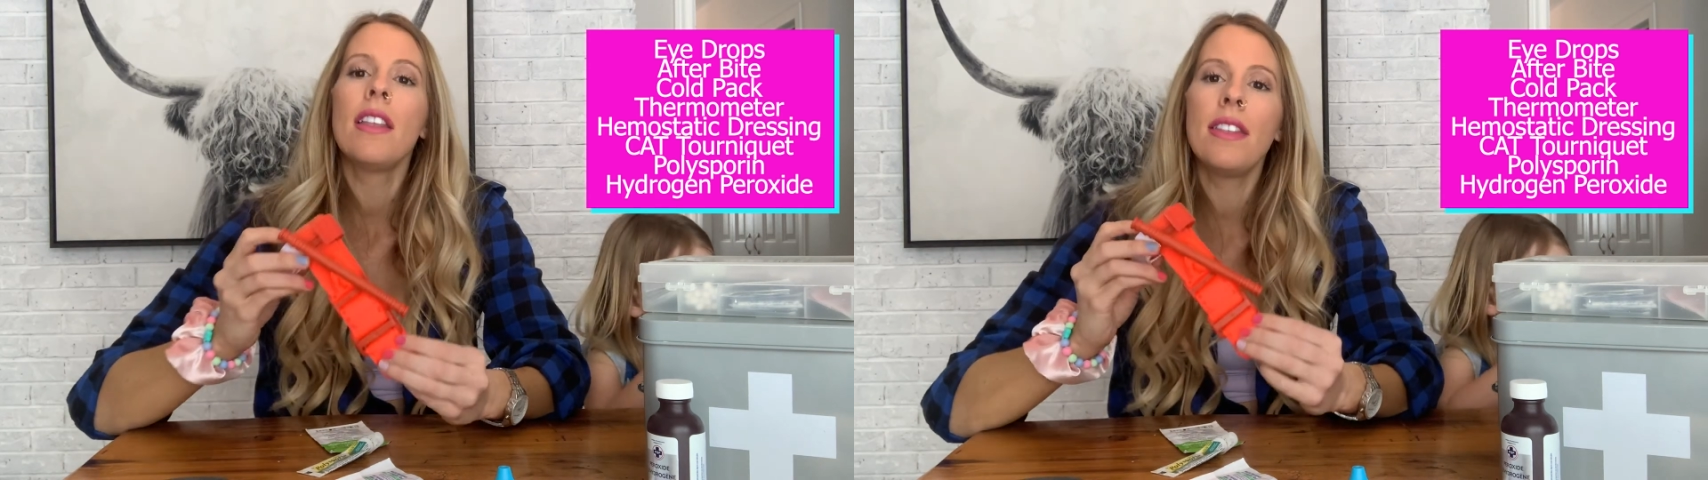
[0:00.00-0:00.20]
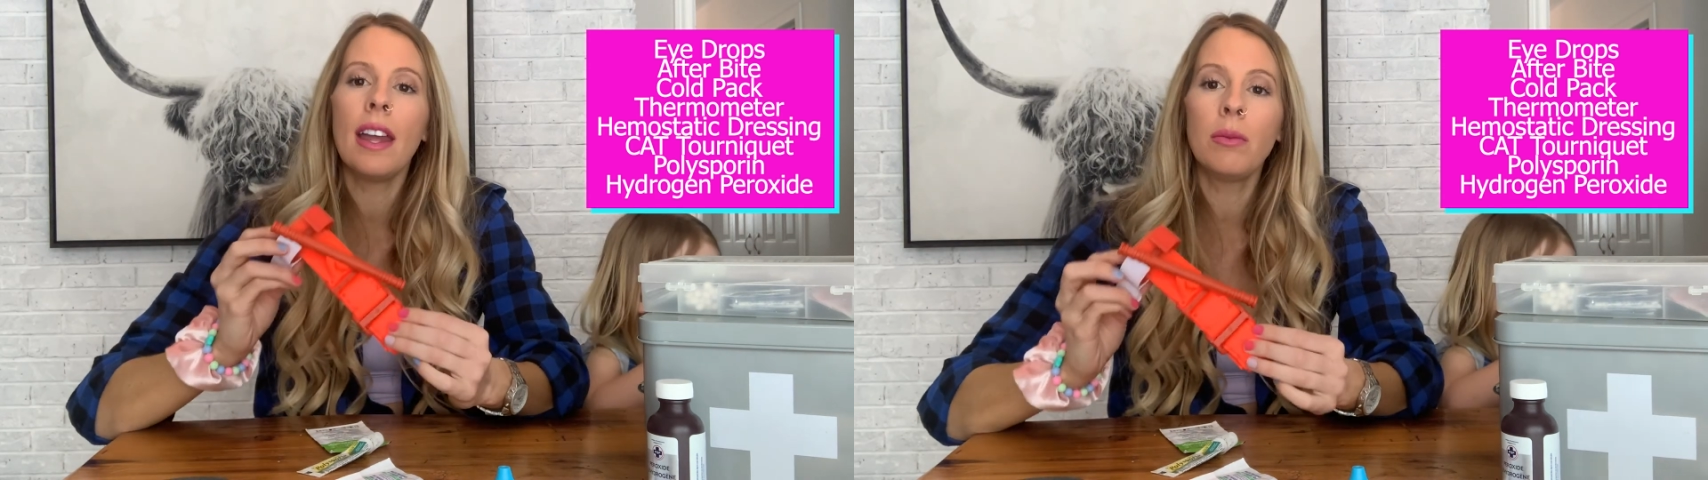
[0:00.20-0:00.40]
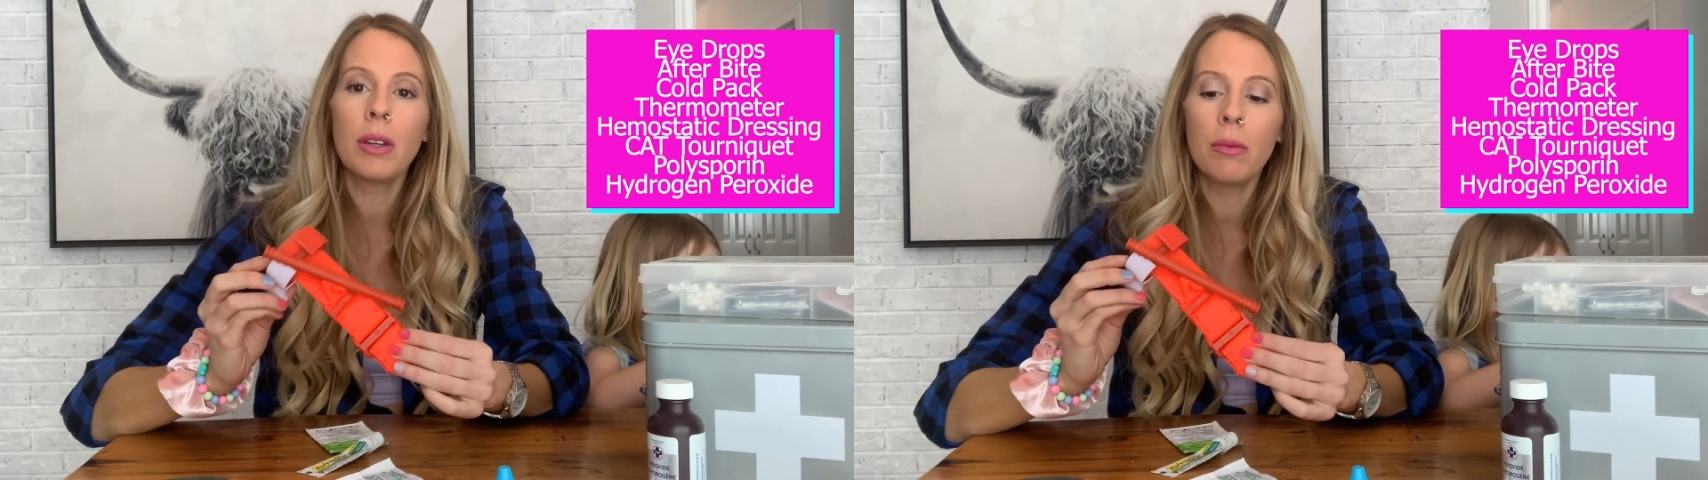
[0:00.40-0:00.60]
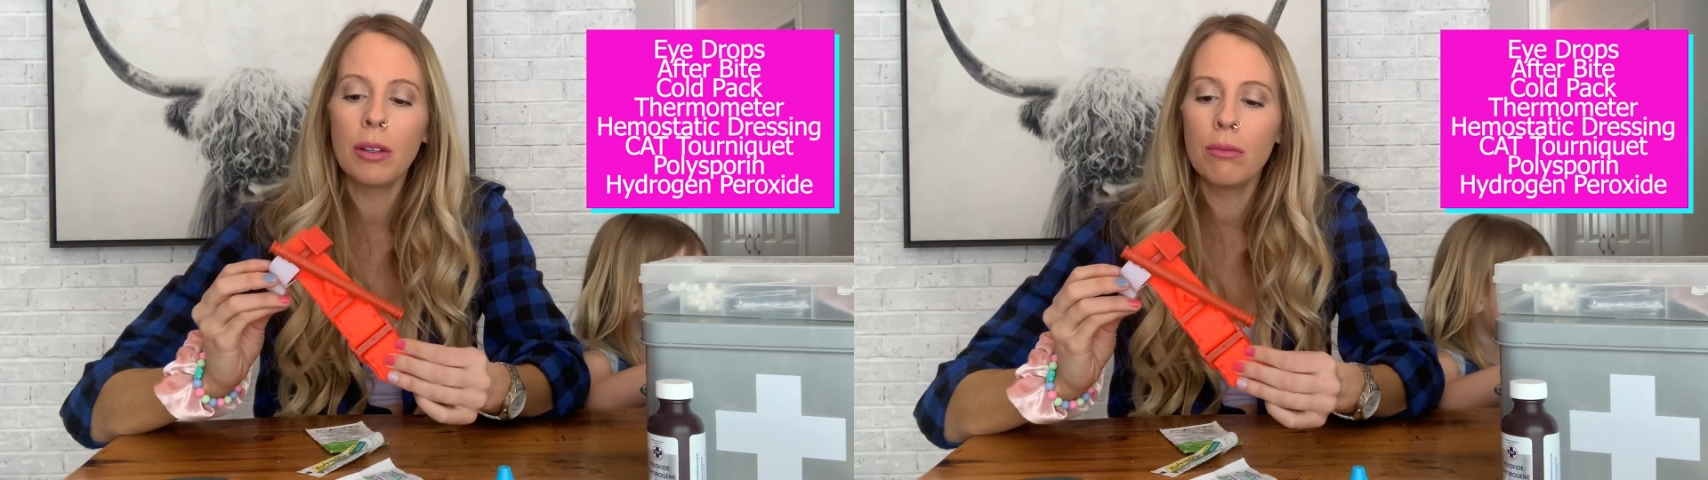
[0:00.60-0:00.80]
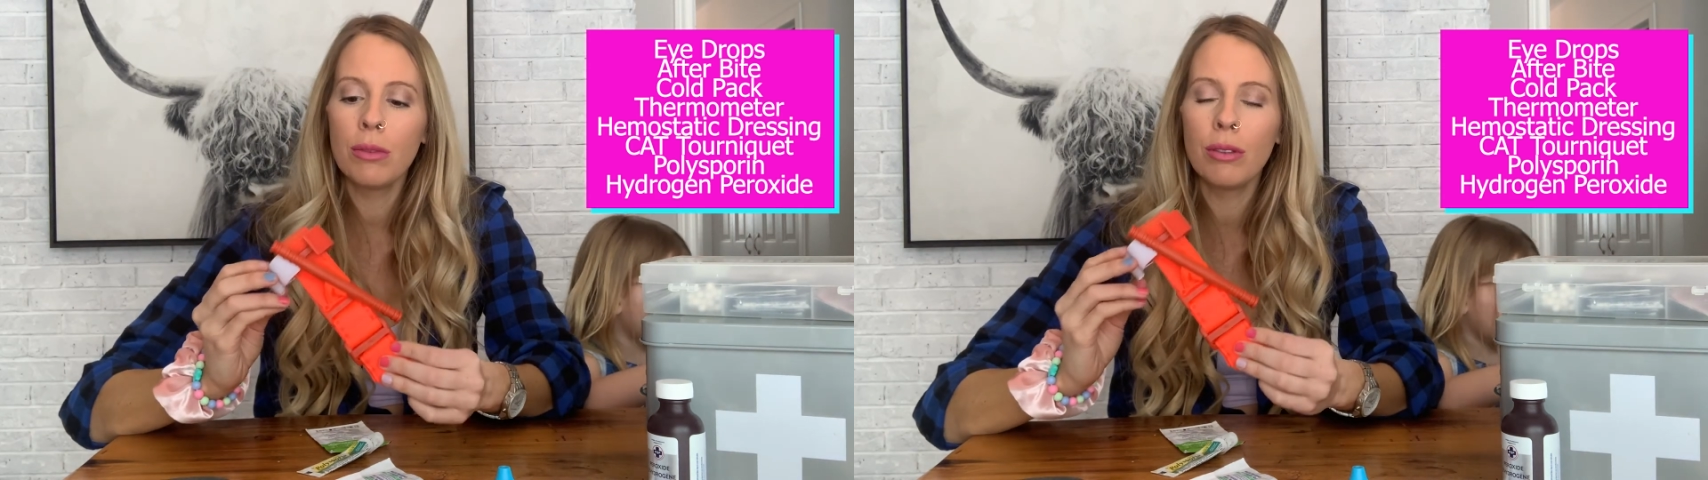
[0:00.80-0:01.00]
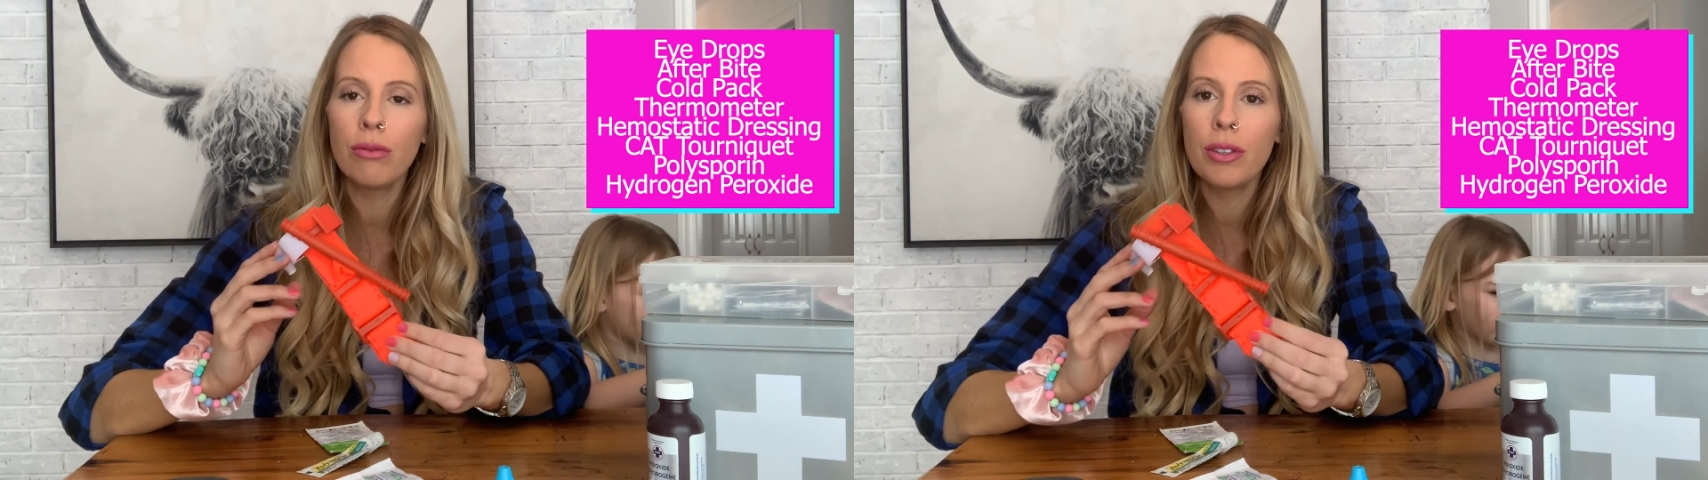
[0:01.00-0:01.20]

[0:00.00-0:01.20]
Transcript: then we would move